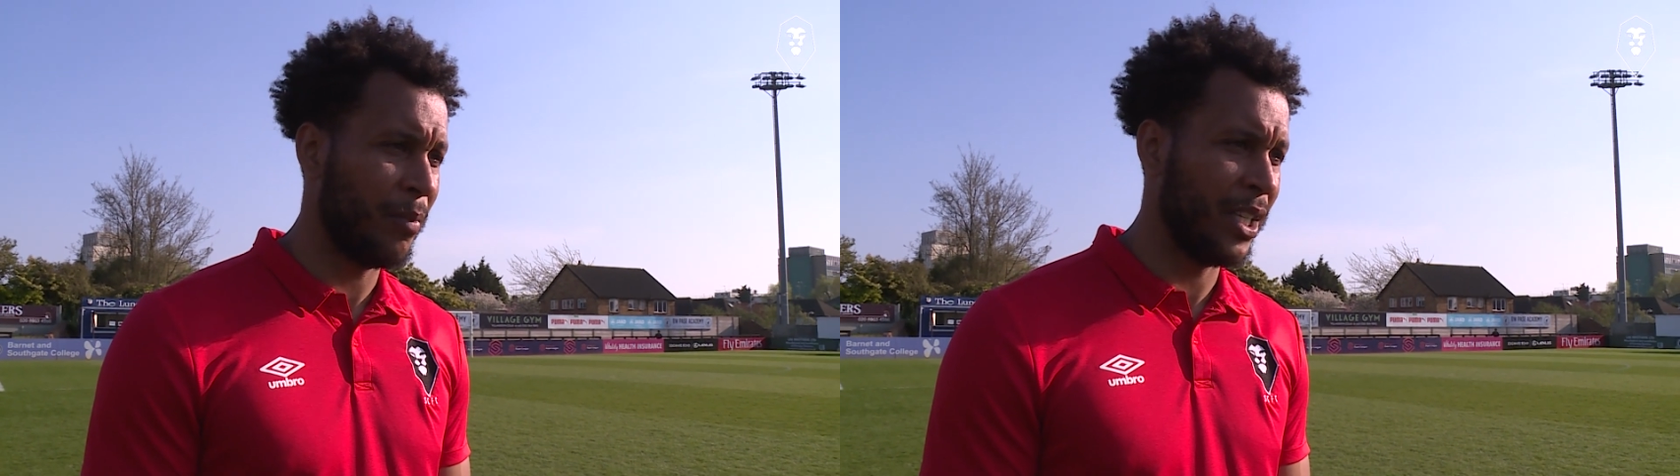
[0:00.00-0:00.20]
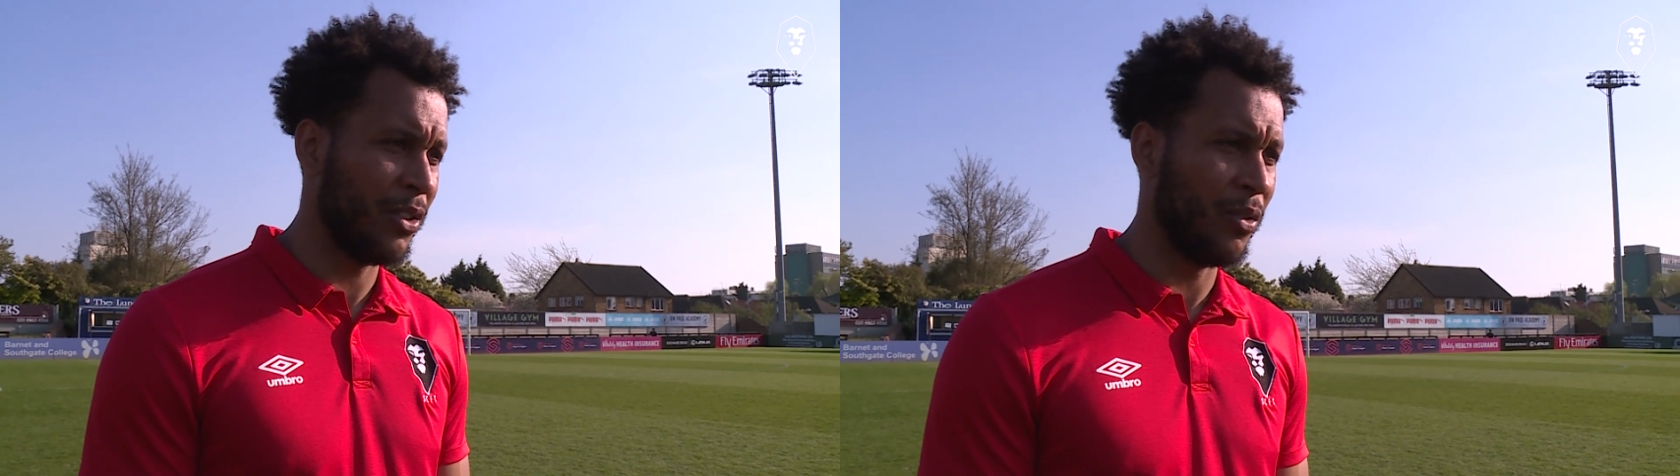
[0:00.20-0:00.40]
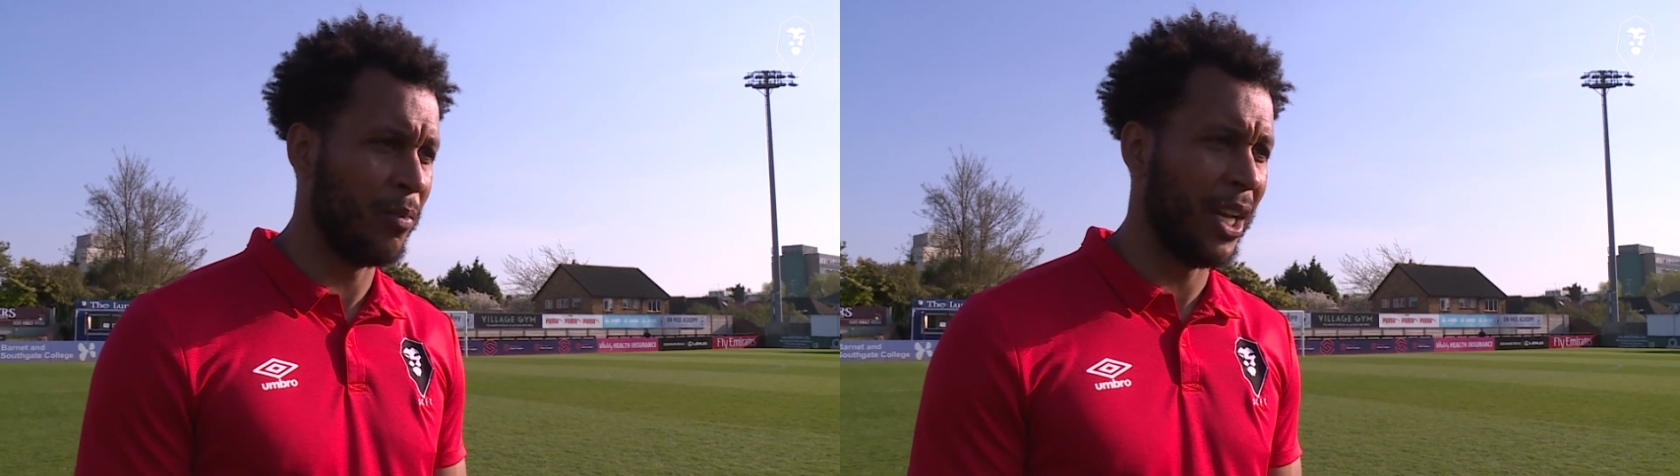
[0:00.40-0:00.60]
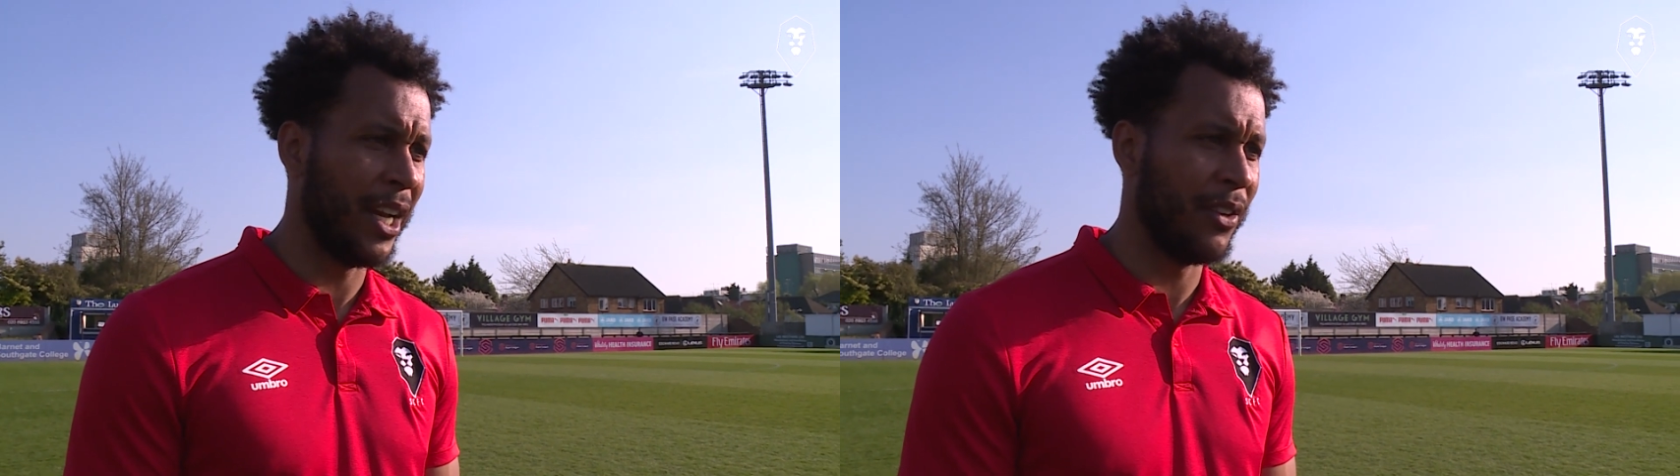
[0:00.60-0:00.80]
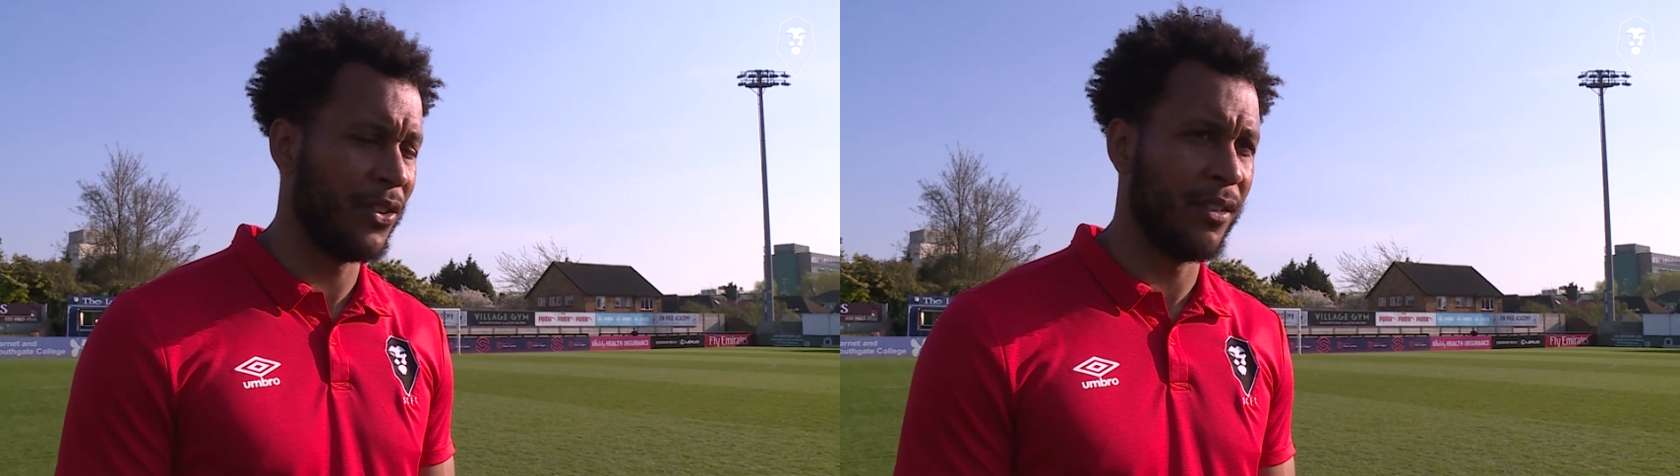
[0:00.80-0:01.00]
pin two
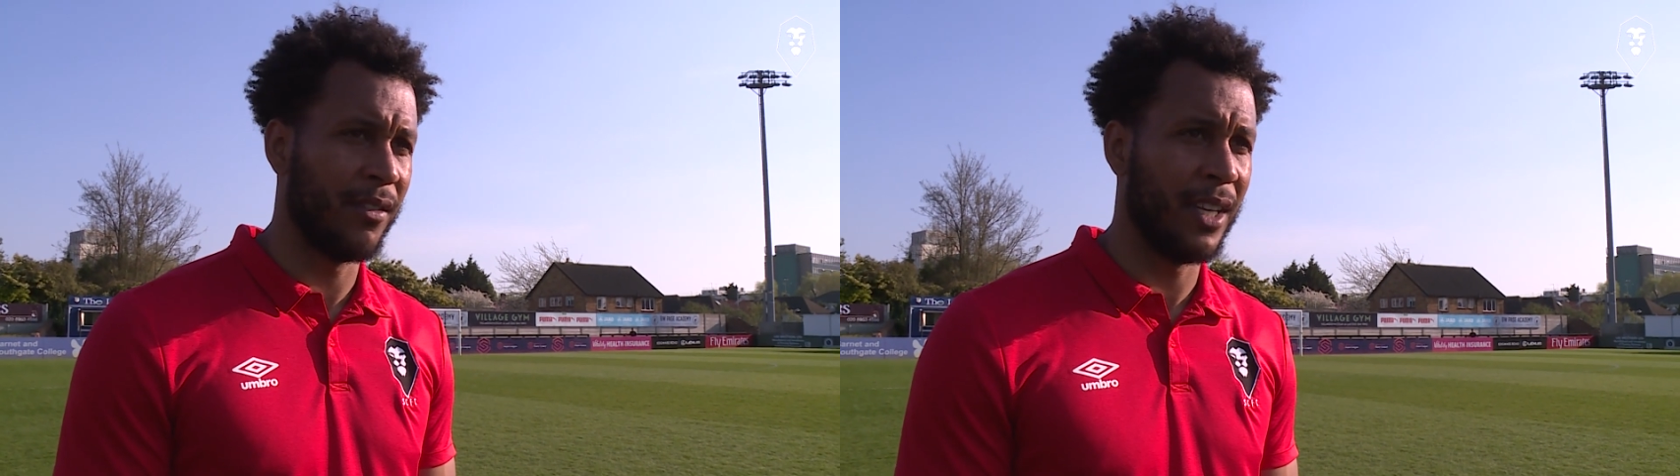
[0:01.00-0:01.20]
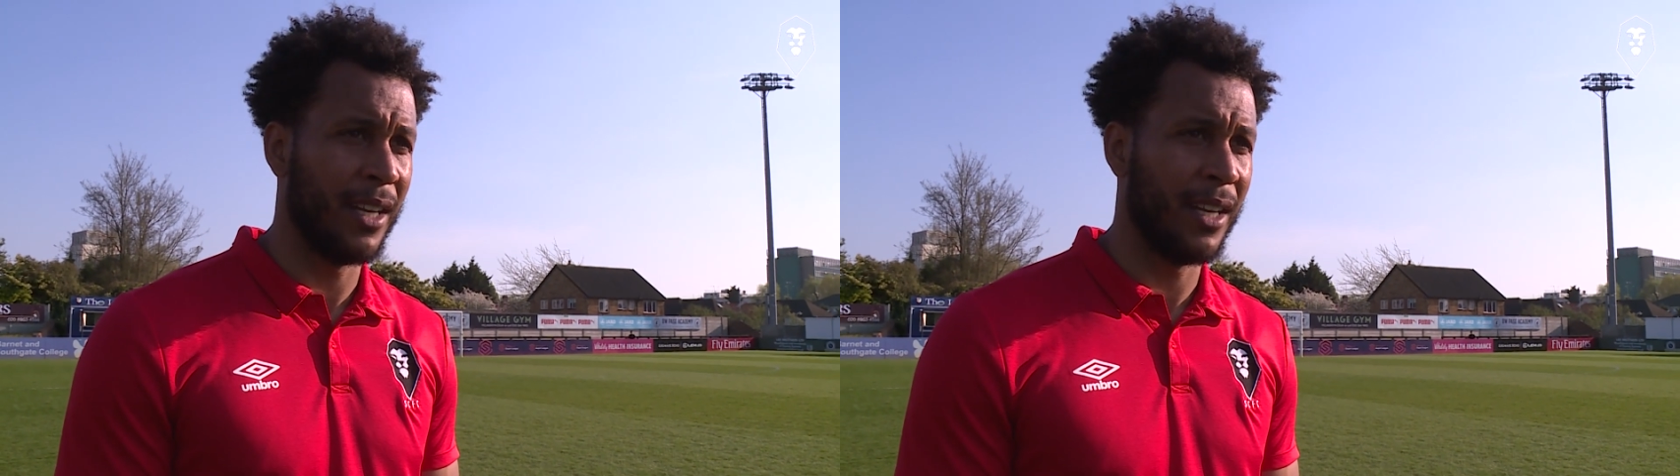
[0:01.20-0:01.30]
players and,